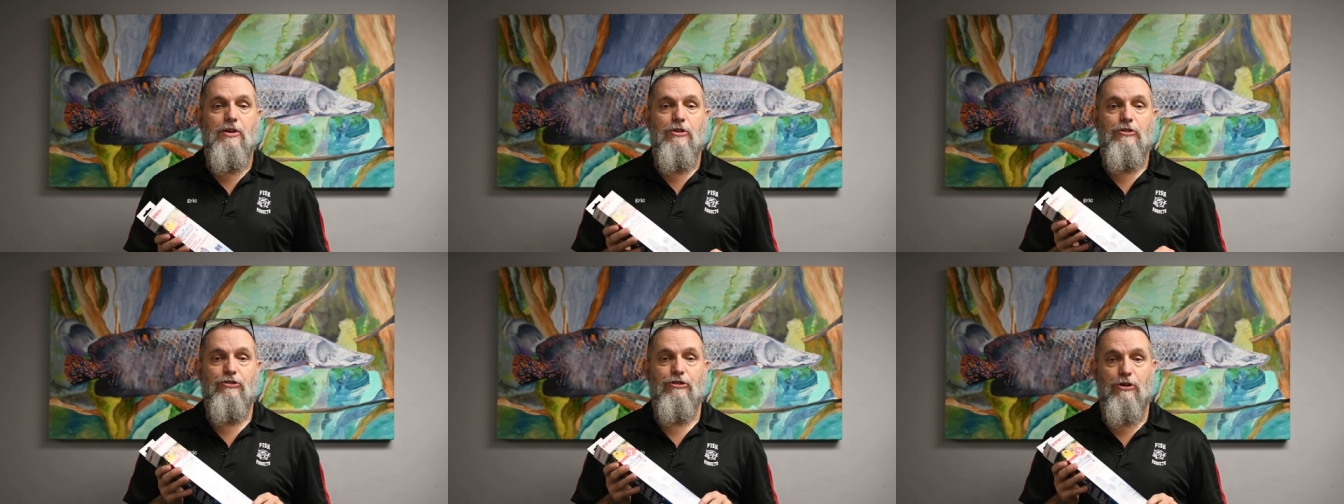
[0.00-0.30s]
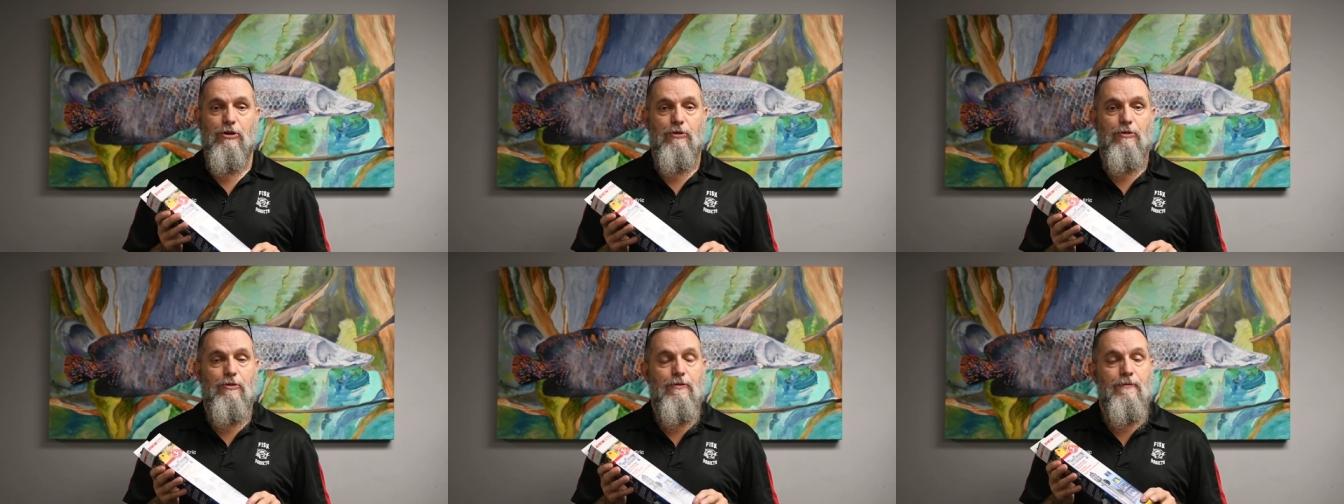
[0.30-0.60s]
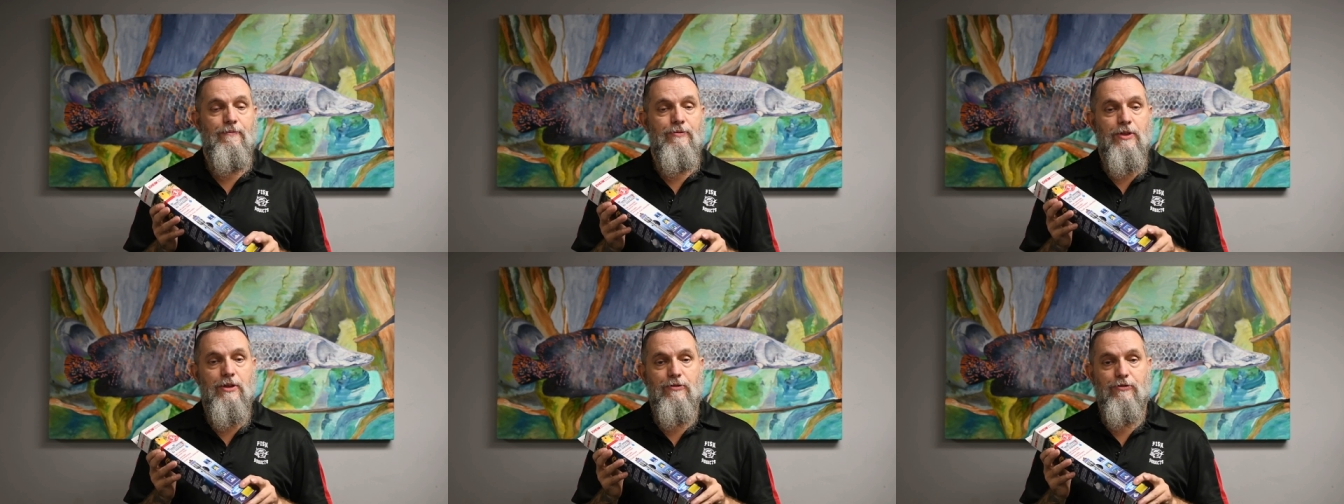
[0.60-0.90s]
So,
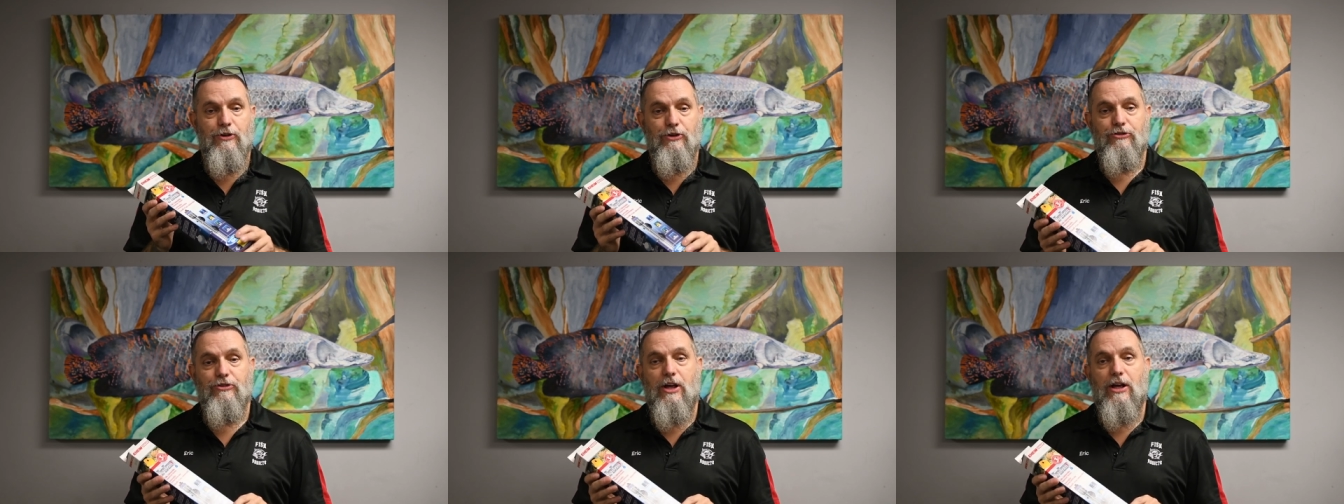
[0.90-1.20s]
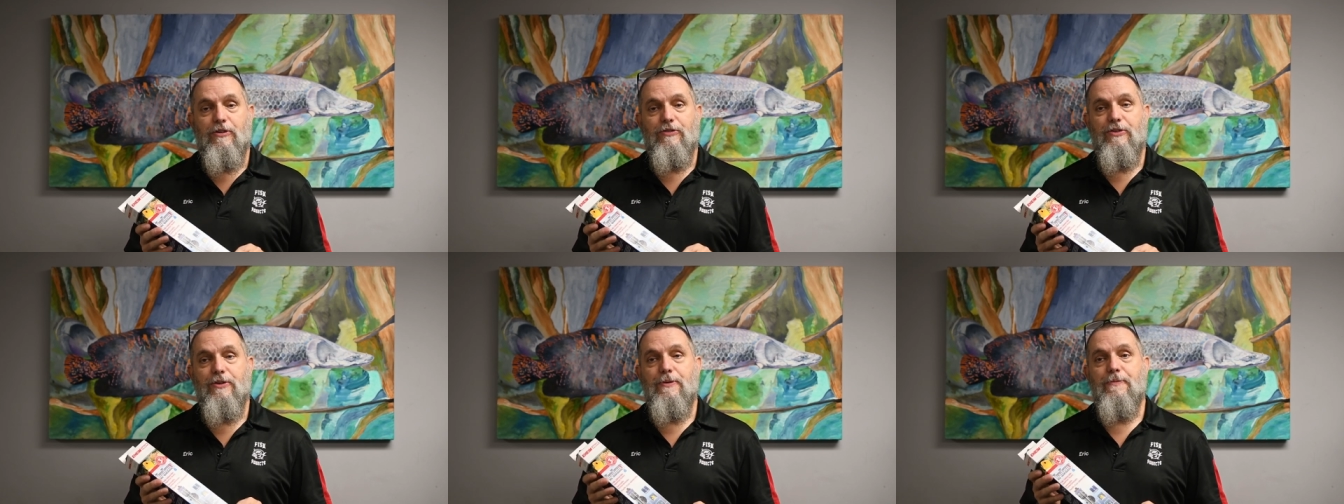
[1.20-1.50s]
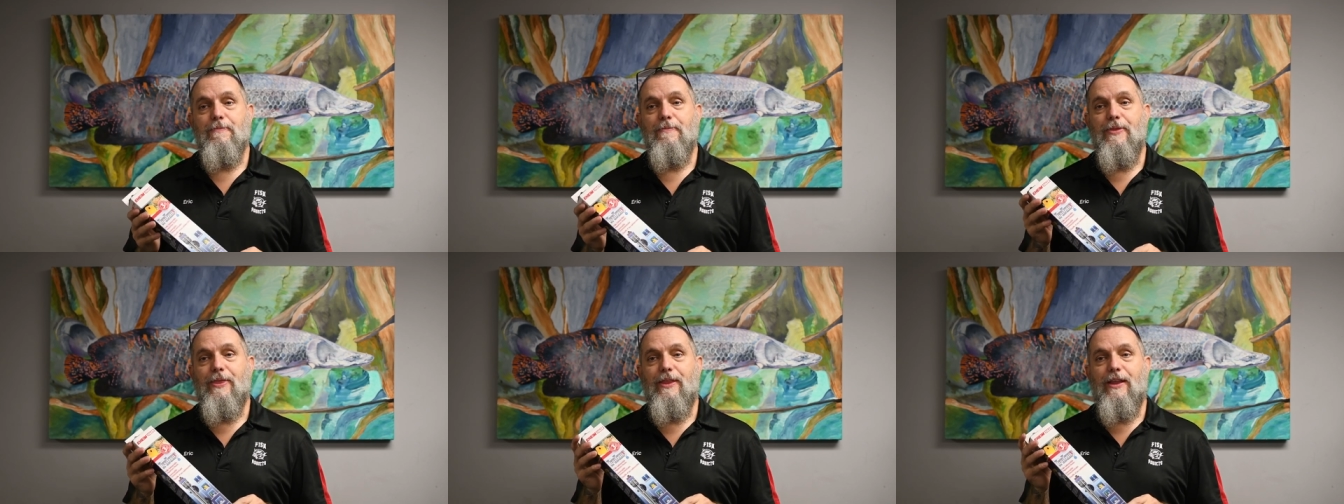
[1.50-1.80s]
first off,
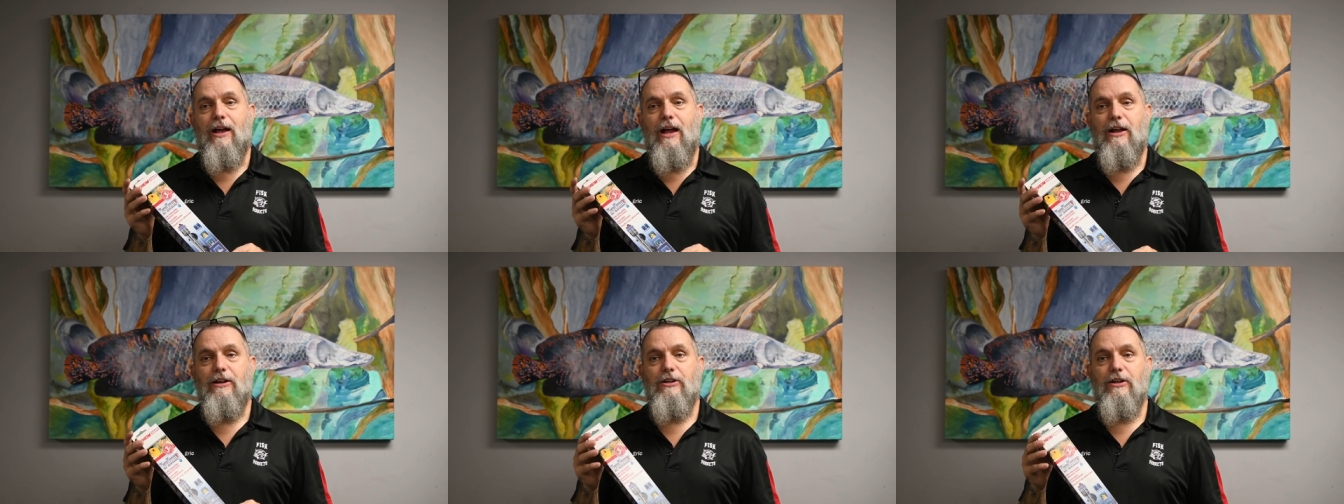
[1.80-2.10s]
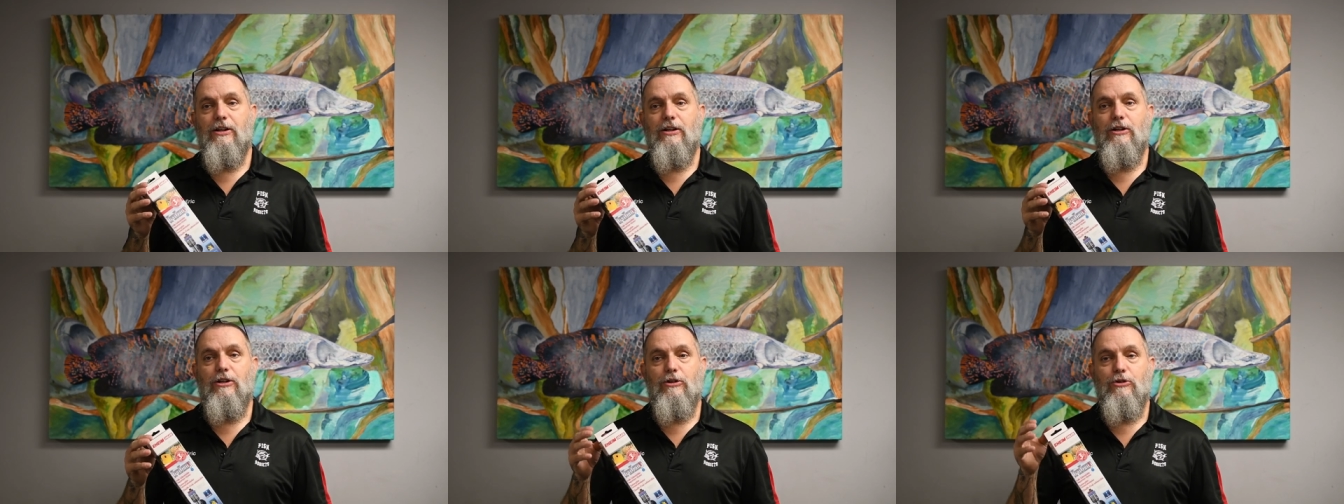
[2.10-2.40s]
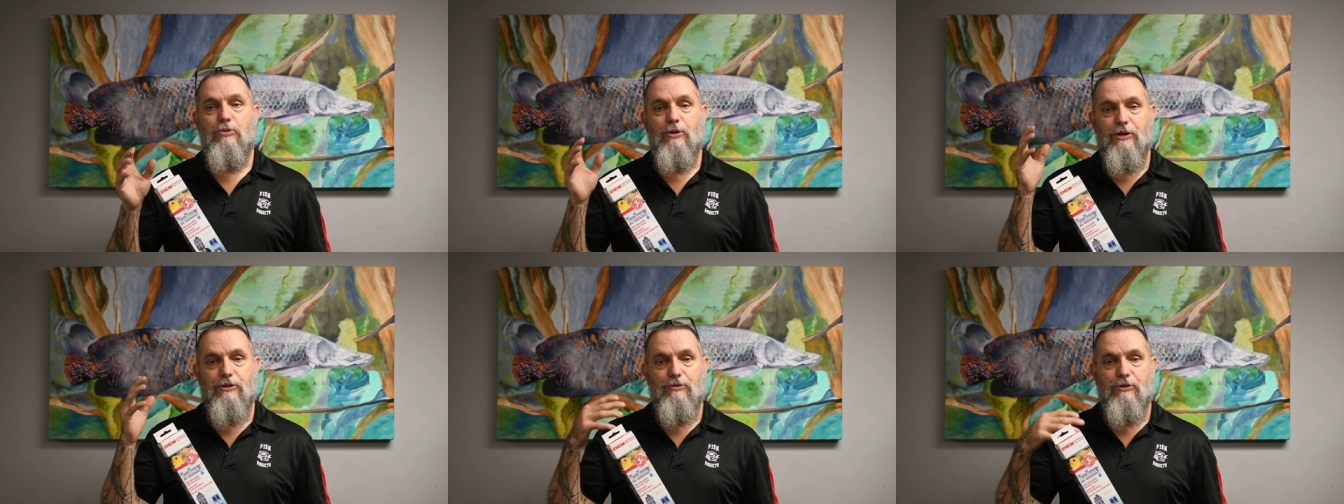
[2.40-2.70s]
I did a little
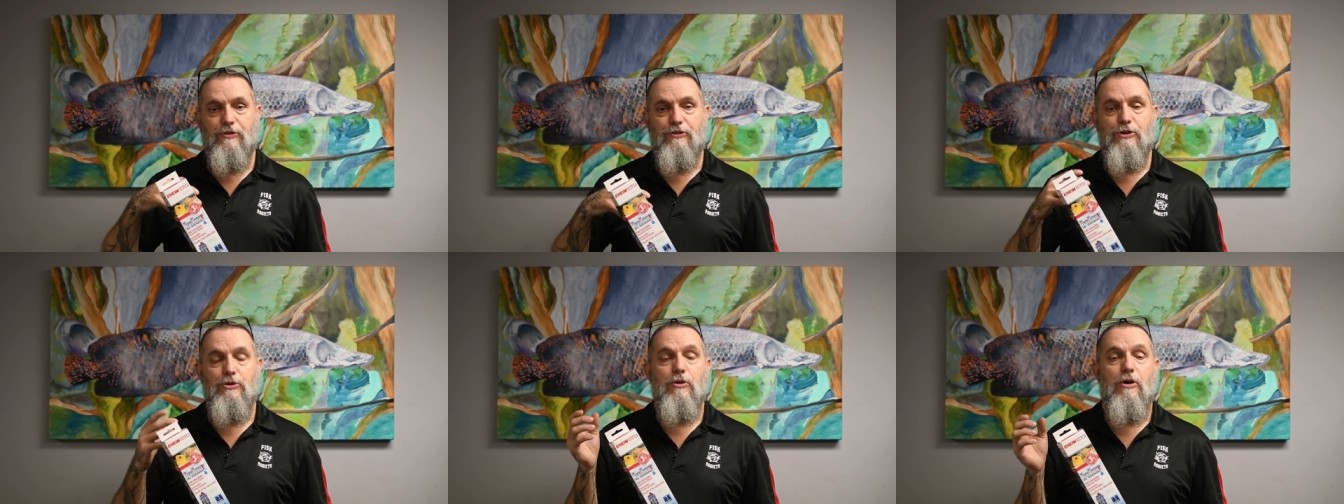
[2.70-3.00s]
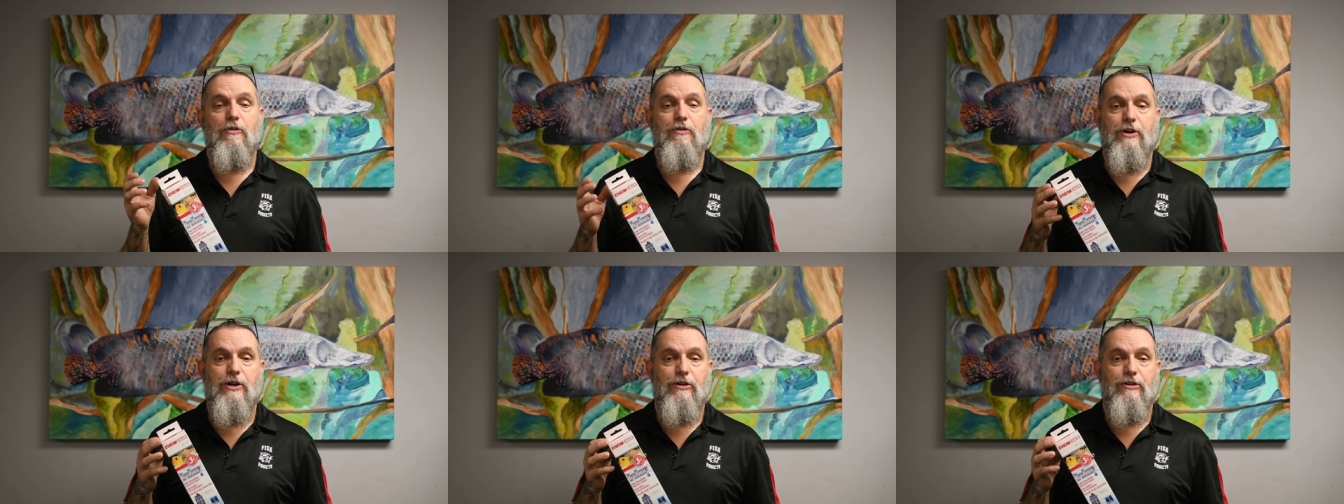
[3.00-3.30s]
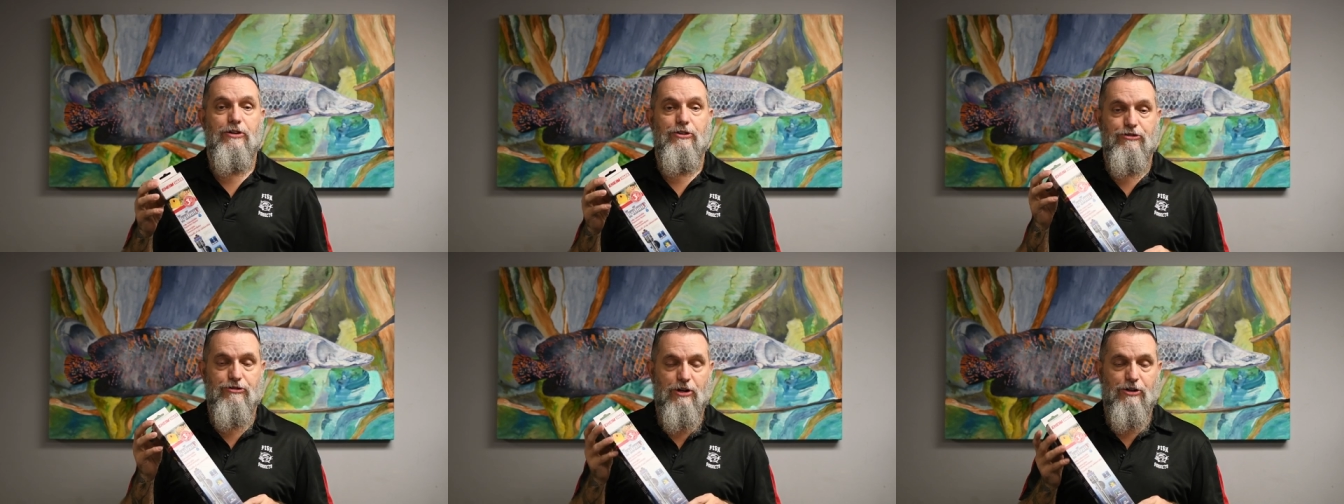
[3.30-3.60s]
quick review over their
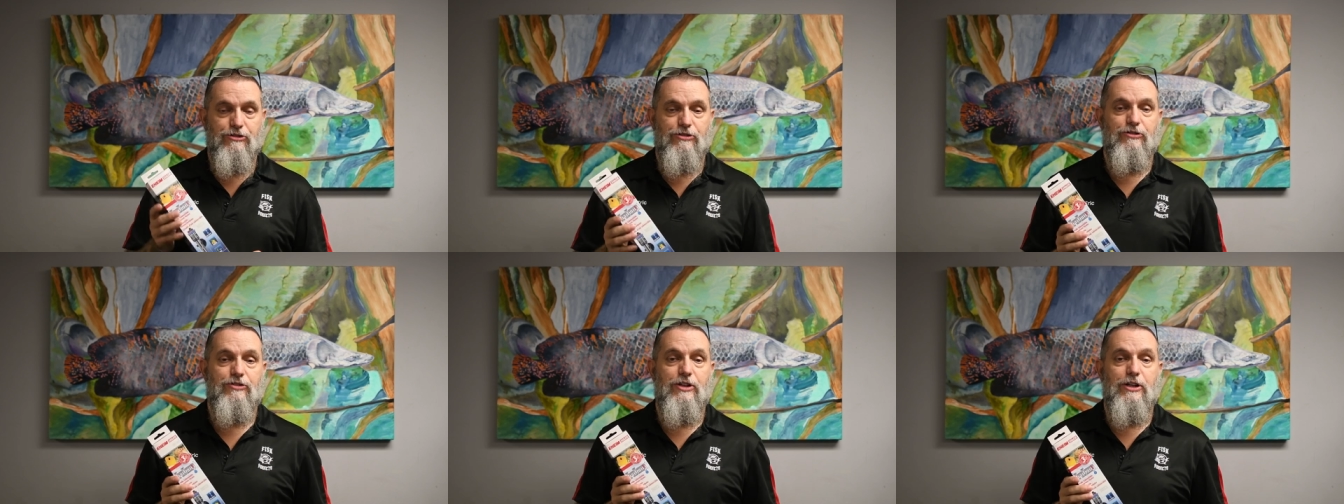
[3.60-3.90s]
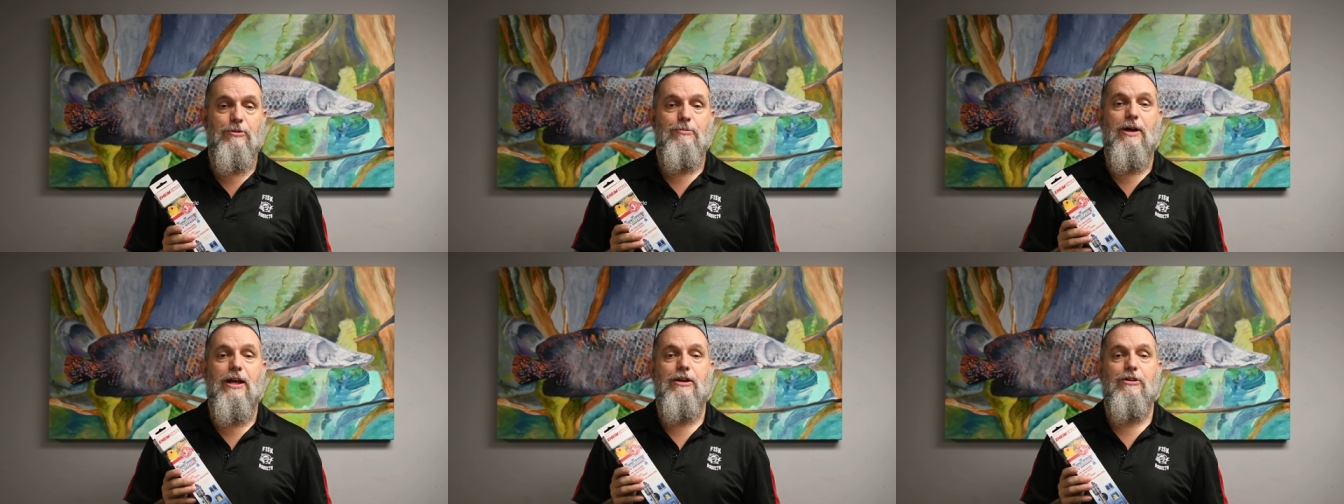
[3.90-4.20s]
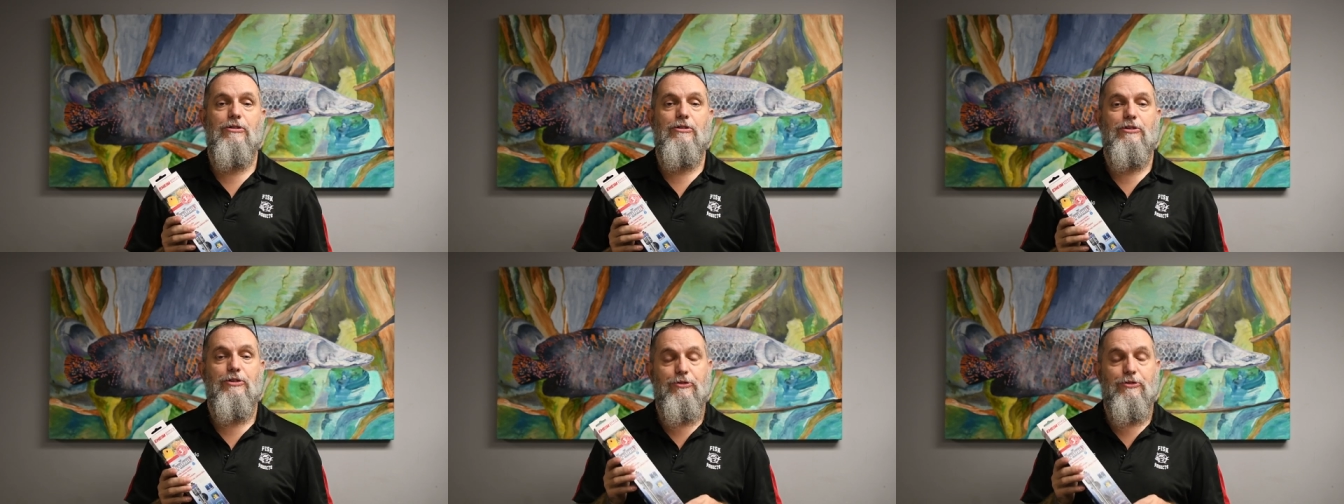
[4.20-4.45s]
instructions in the manual,